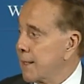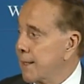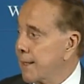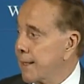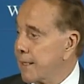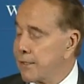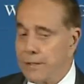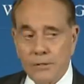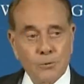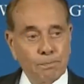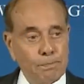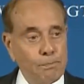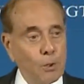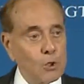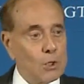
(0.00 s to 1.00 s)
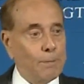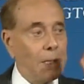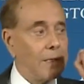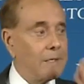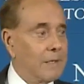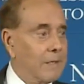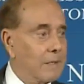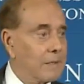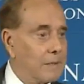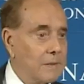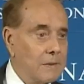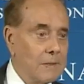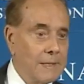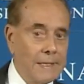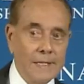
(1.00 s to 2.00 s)
And it just push a button,
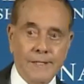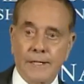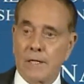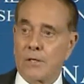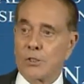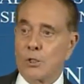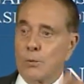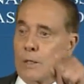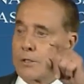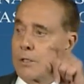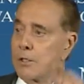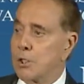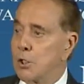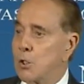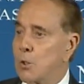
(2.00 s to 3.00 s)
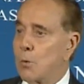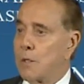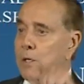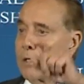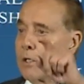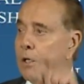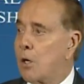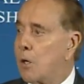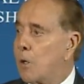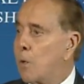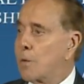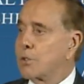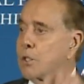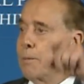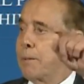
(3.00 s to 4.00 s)
and it tells you what to do, where to go,
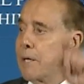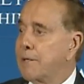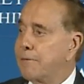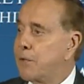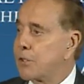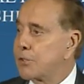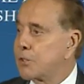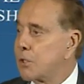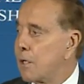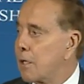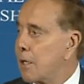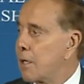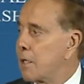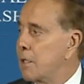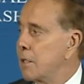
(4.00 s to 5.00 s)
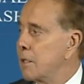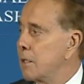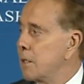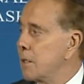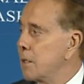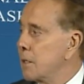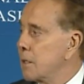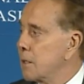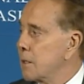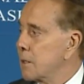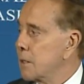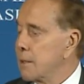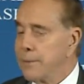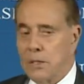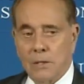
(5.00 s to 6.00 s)
what your benefits are.
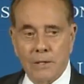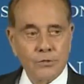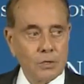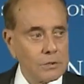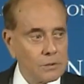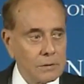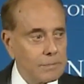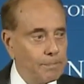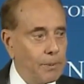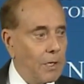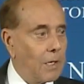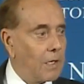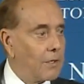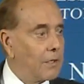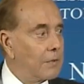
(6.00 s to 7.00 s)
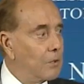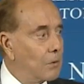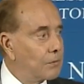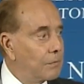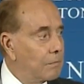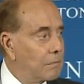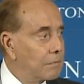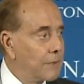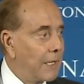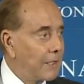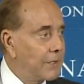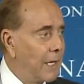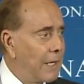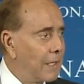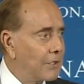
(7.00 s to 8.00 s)
You know, it's just part of the new
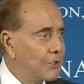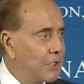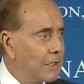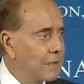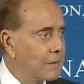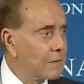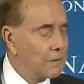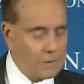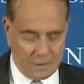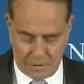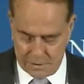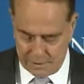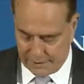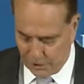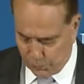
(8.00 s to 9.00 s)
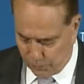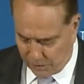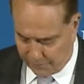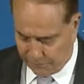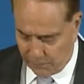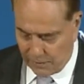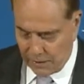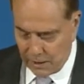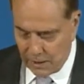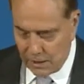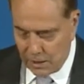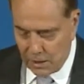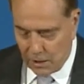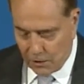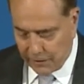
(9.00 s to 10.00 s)
technology, and it's wonderful.
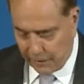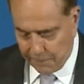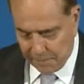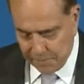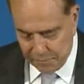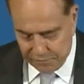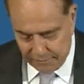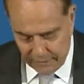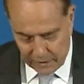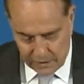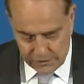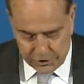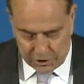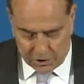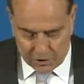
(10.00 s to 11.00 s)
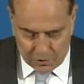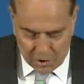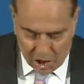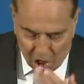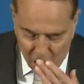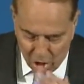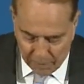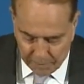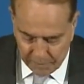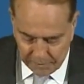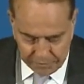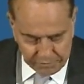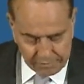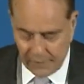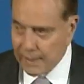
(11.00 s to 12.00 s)
Okay, so,
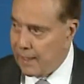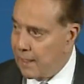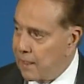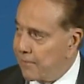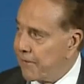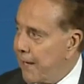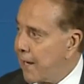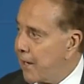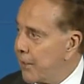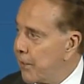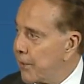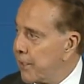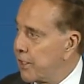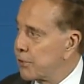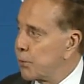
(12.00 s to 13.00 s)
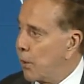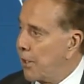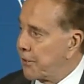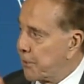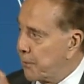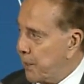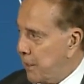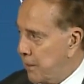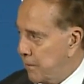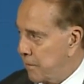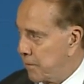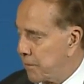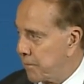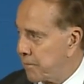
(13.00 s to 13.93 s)
and the final note is Walter Reed.